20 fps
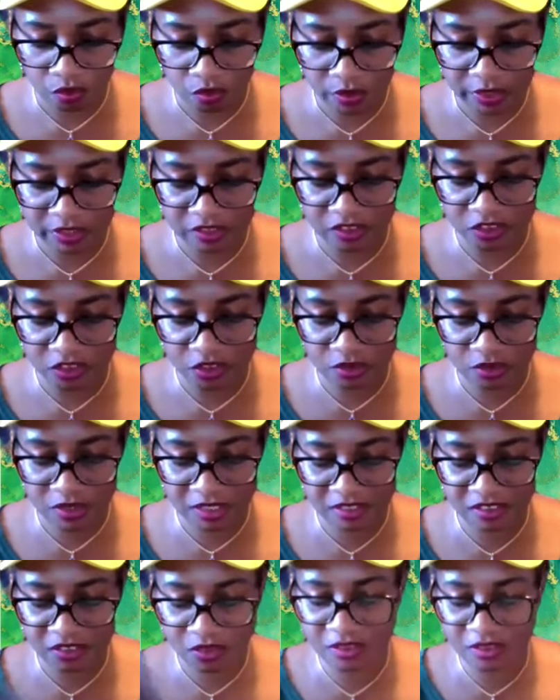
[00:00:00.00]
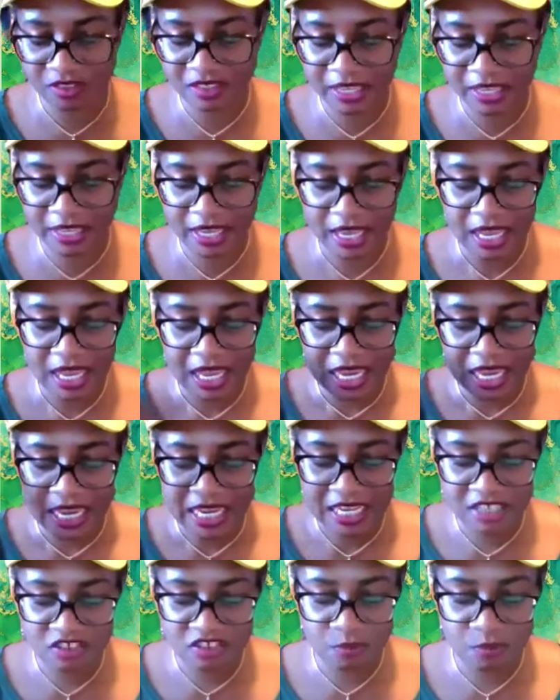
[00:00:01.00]
Let's do this. So it's like
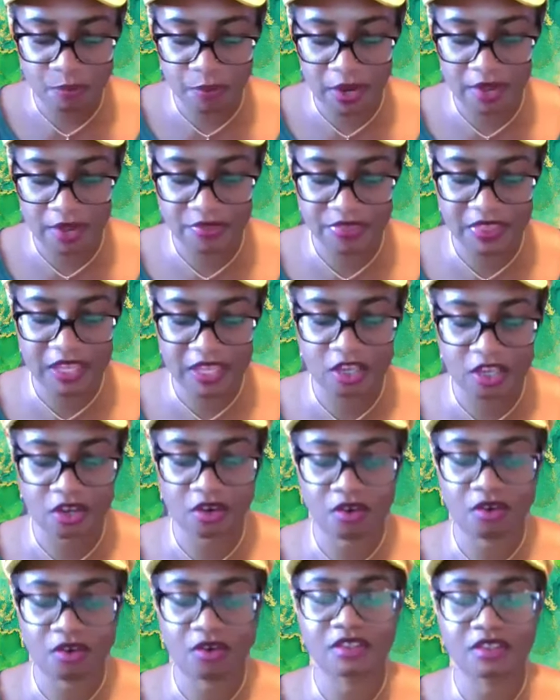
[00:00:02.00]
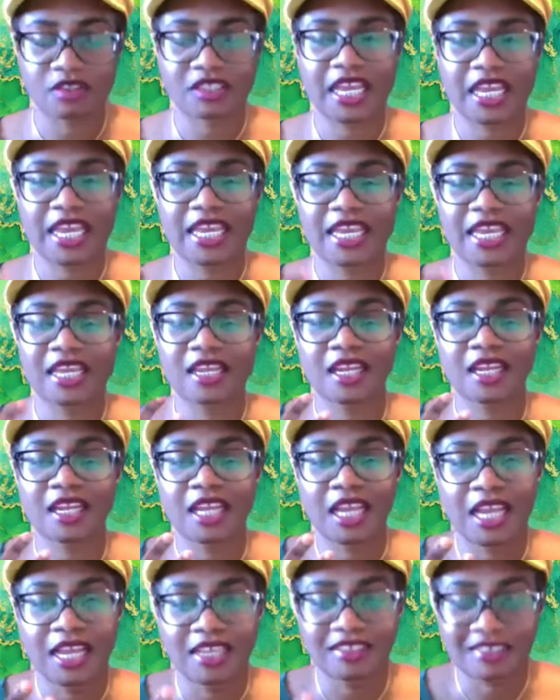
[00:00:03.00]
each breath that you're taking
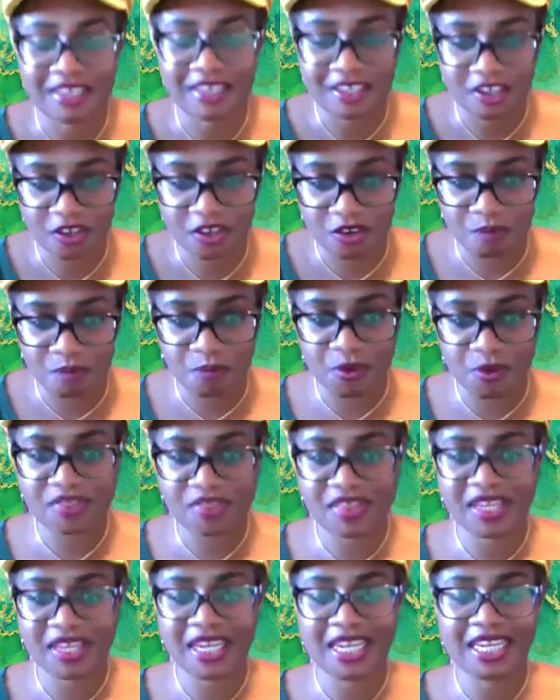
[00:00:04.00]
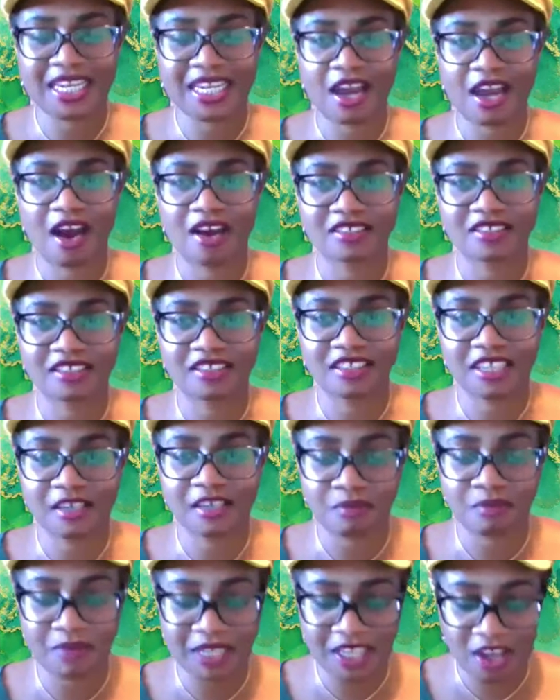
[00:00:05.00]
is like you're breathing in the
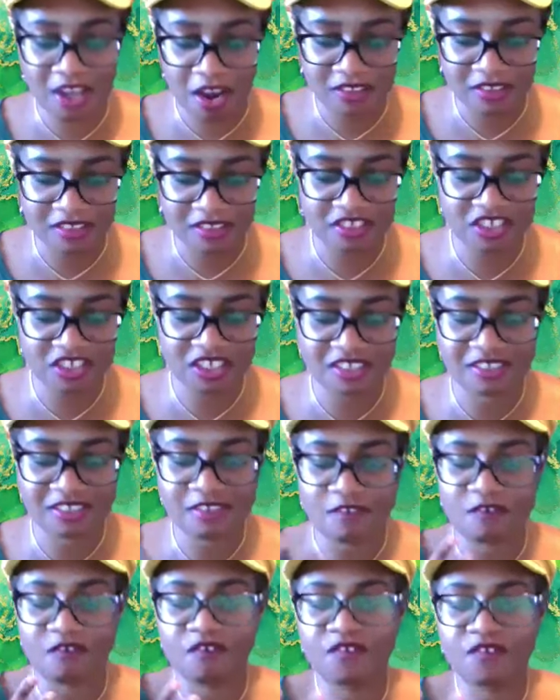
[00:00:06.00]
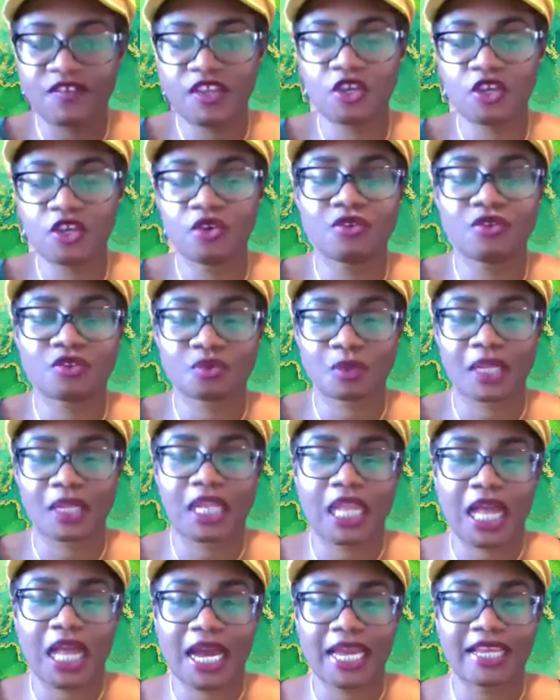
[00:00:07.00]
oxygen, but the oxygen is infused with
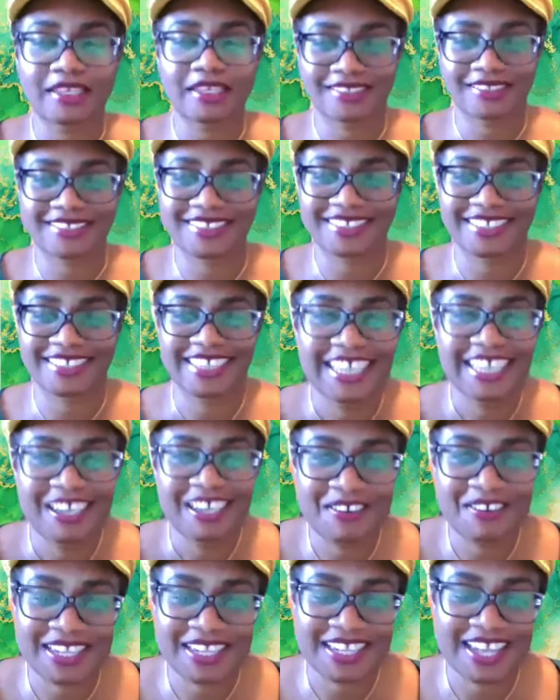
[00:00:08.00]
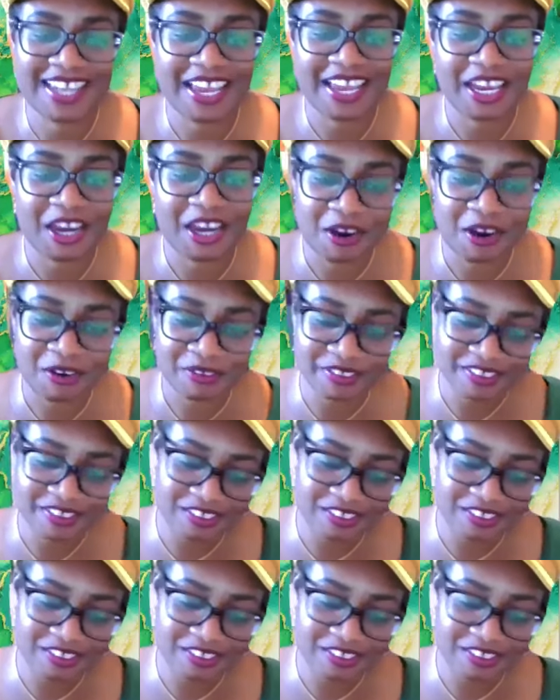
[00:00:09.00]
light code.